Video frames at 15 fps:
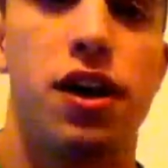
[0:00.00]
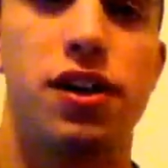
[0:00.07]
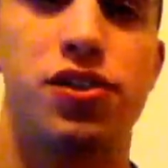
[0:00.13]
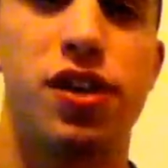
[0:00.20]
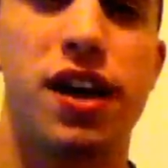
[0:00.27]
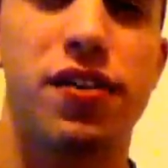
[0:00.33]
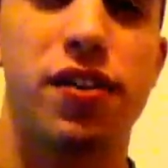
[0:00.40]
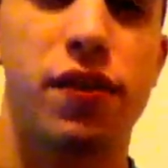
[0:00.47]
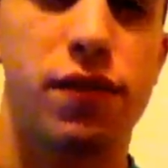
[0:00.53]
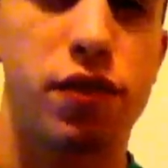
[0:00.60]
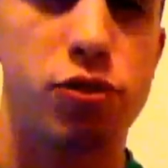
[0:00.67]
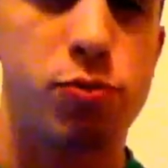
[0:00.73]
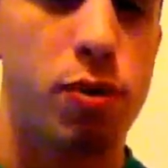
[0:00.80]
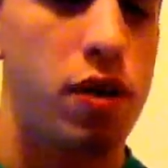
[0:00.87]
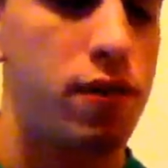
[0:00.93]
Alright, so after the
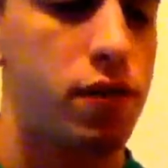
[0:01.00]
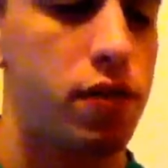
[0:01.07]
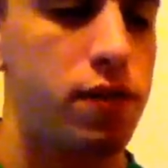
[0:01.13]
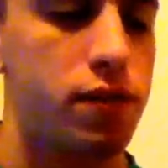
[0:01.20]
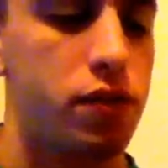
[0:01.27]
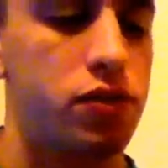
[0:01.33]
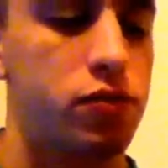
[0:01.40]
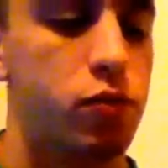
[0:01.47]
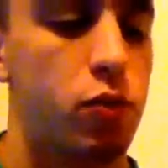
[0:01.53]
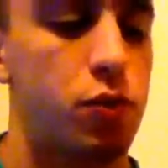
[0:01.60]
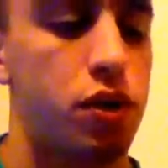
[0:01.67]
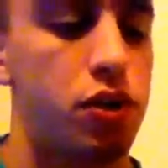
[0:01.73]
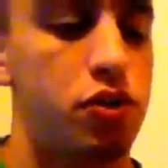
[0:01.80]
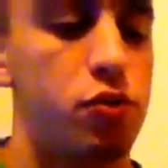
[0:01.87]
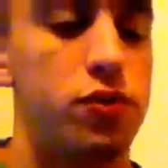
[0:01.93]
first part for the verse,
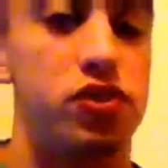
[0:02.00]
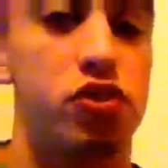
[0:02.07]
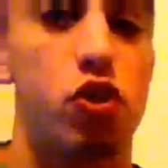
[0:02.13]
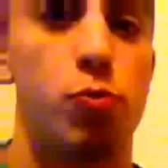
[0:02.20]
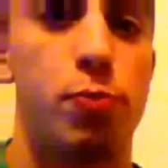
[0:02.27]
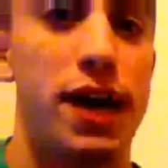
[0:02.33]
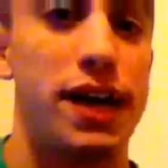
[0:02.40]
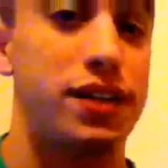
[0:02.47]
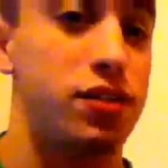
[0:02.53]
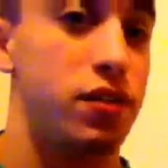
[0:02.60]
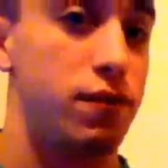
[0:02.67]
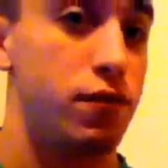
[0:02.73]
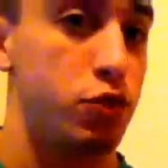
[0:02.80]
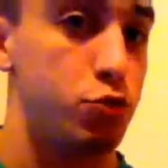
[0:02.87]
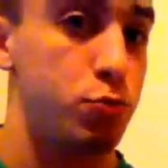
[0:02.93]
what we're going to do is go back
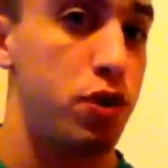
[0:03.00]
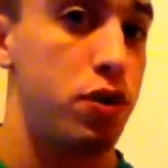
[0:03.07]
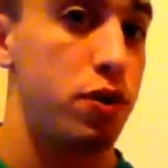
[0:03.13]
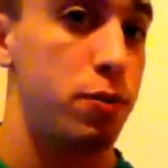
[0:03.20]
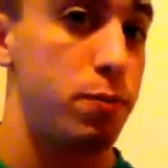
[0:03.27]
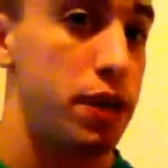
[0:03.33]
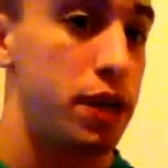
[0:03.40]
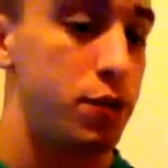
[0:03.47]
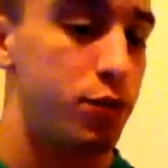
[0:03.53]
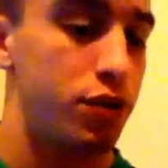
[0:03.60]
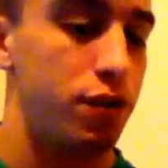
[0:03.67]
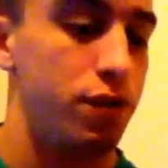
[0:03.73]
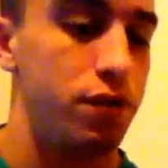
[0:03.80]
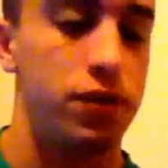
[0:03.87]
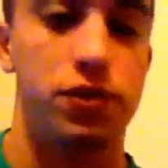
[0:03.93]
to the first part of the main
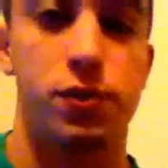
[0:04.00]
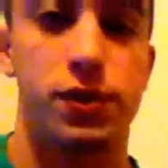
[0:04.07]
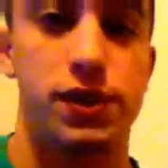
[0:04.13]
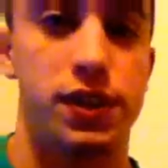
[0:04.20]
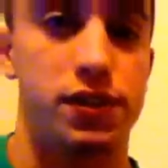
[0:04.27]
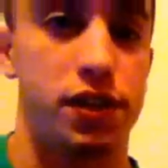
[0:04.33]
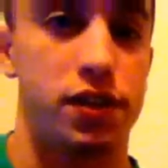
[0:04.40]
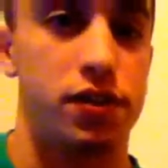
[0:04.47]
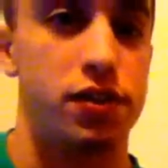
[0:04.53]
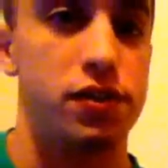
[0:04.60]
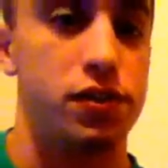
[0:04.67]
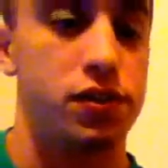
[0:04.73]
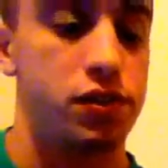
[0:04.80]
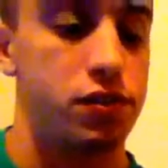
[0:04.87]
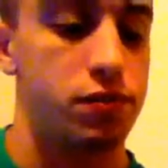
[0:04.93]
riff, so it sounds like
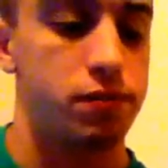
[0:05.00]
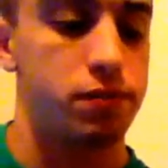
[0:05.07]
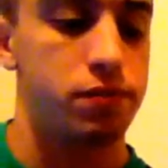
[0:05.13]
this.